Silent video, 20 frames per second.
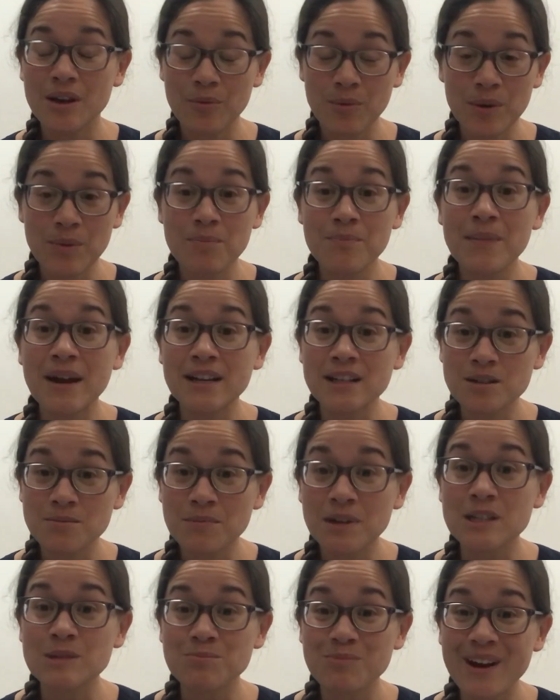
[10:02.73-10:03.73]
with
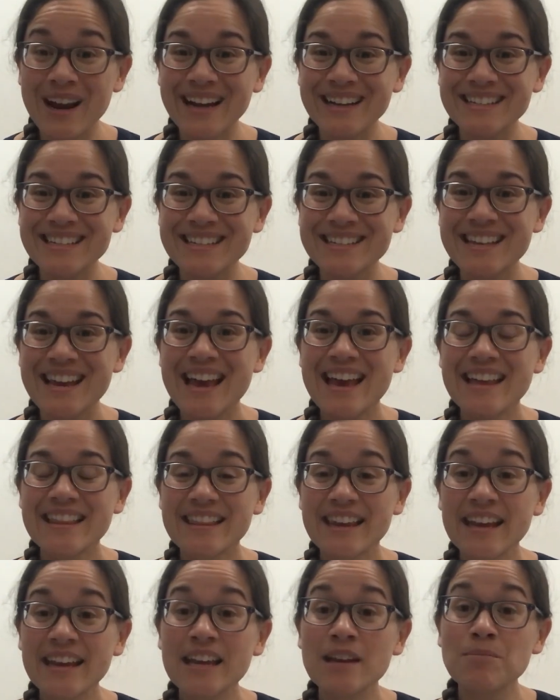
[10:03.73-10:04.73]
much practice,
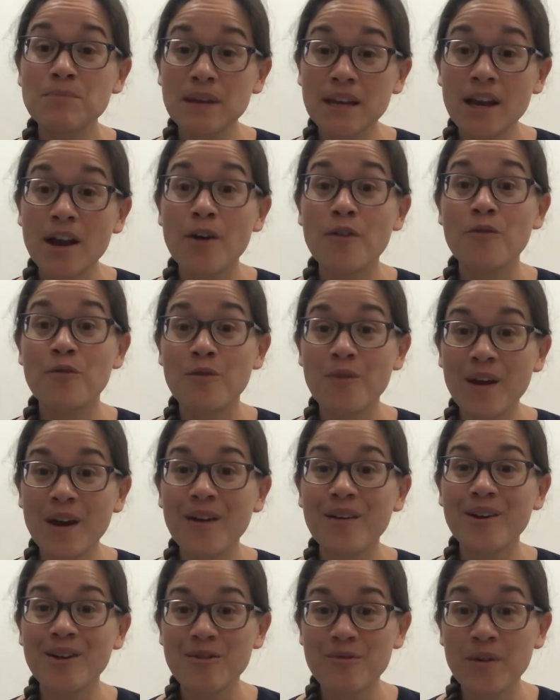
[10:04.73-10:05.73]
they can become
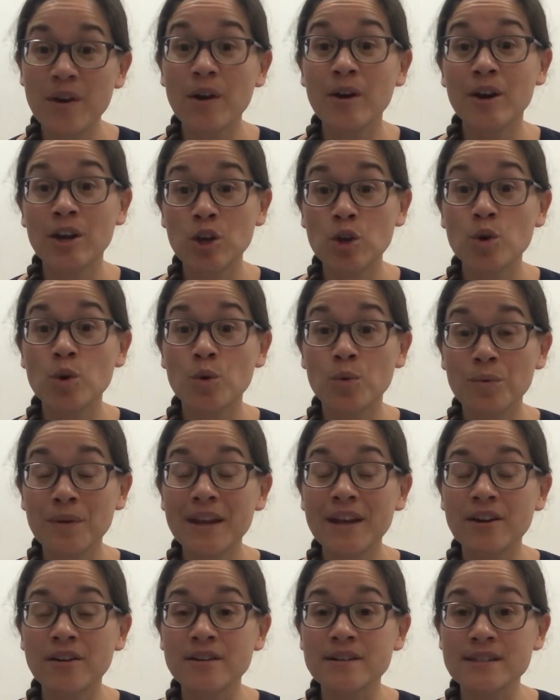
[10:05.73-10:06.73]
very, very good
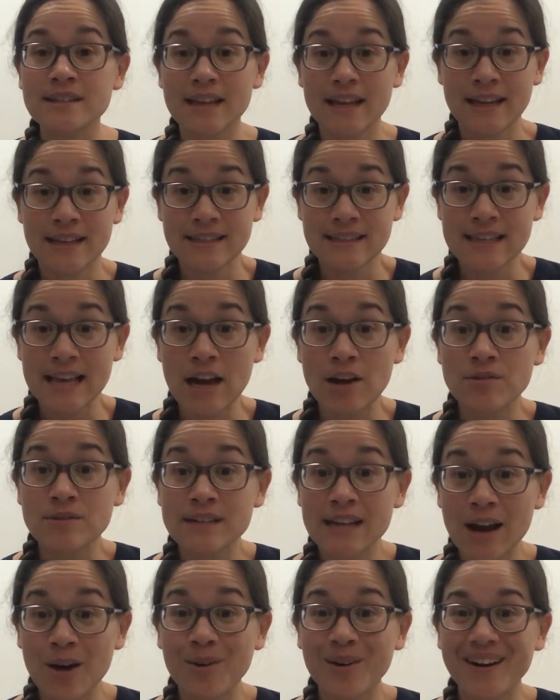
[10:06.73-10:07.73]
readers and sound
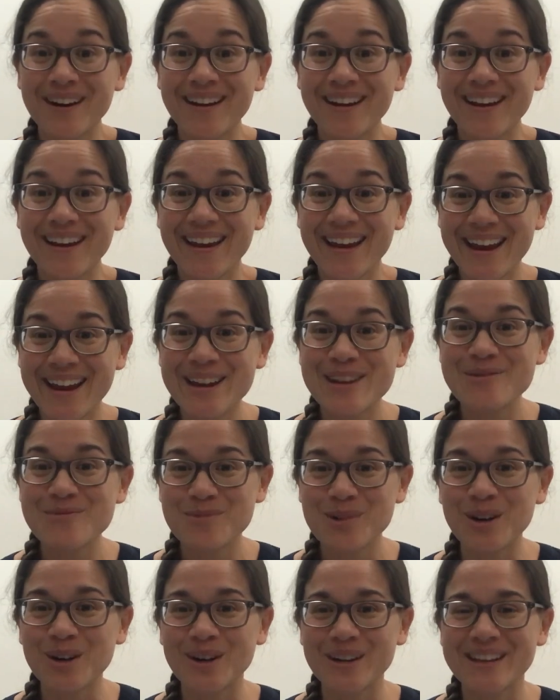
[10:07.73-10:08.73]
out any
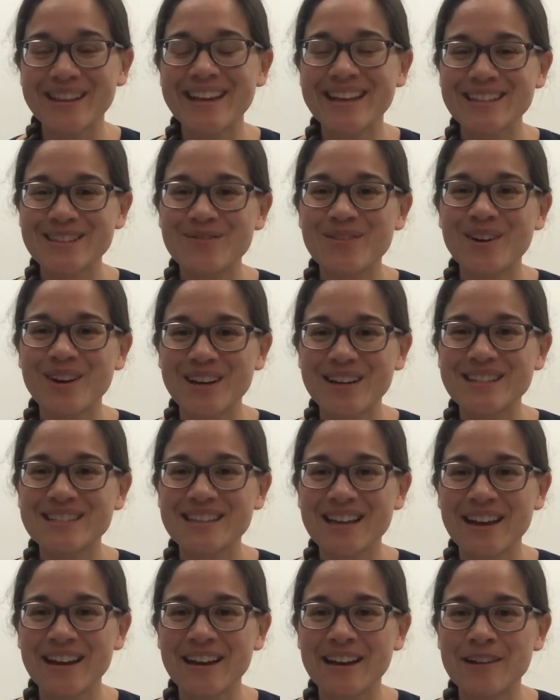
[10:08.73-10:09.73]
word, and that's very
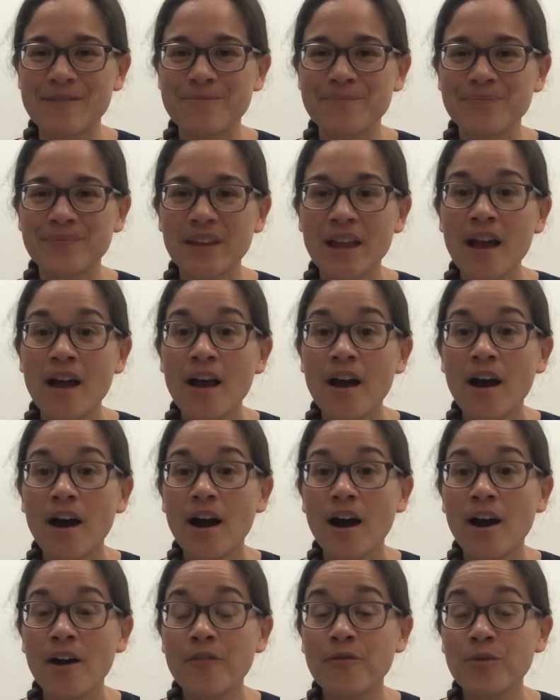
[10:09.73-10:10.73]
exciting.
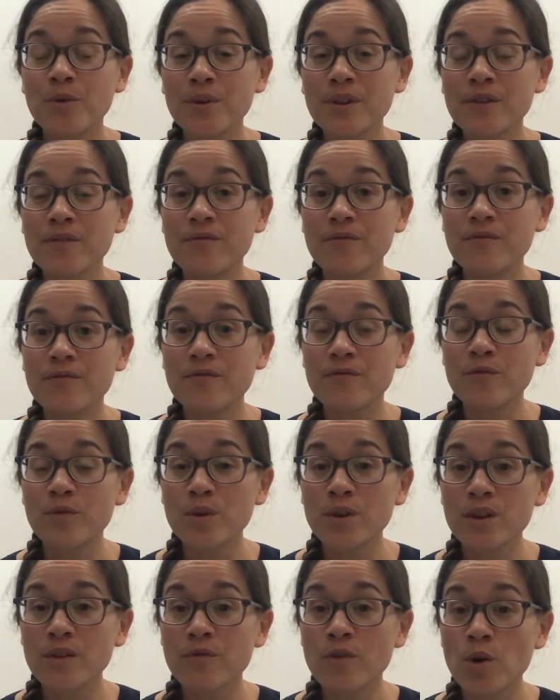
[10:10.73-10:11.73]
For the
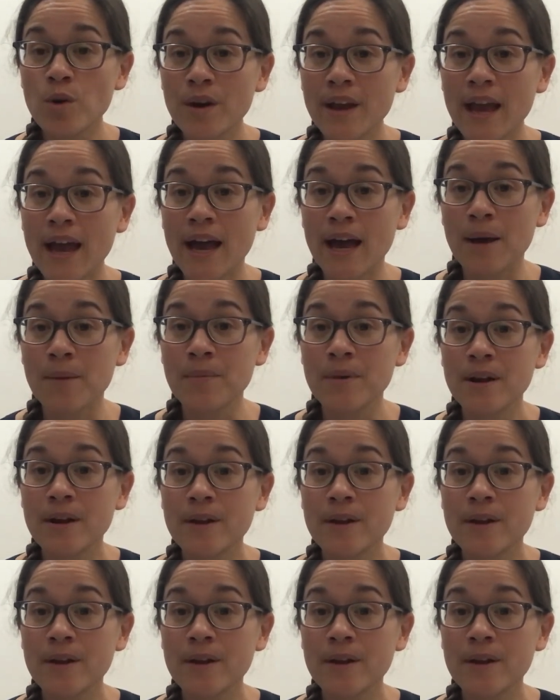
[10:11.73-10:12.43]
vocab,